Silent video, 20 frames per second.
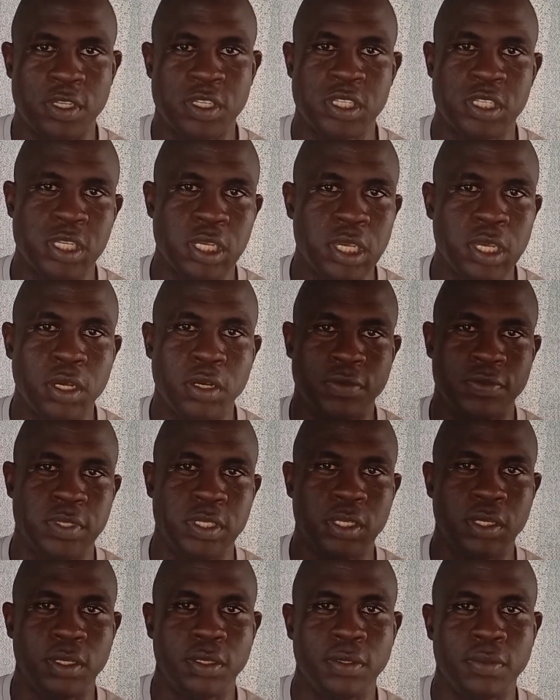
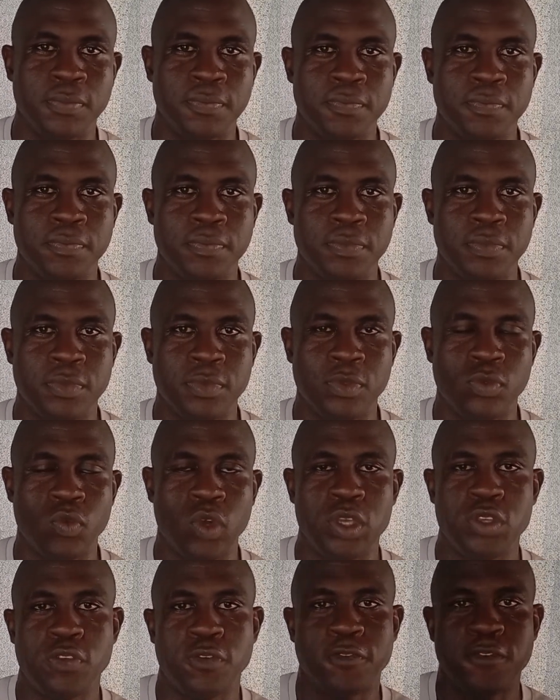security, where
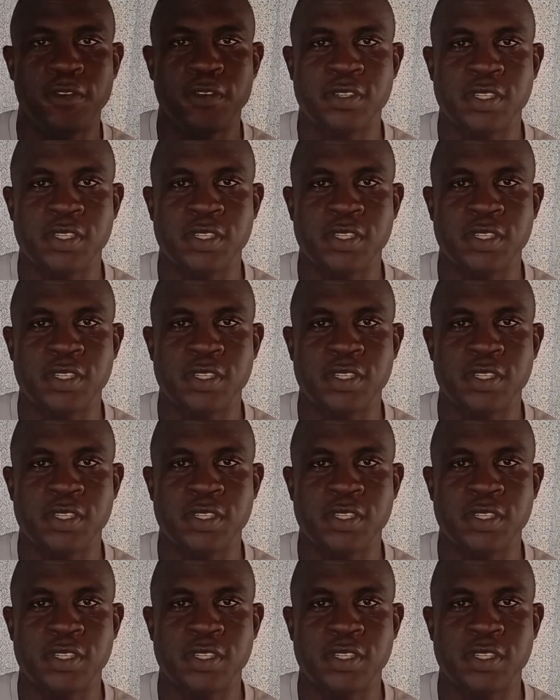you feel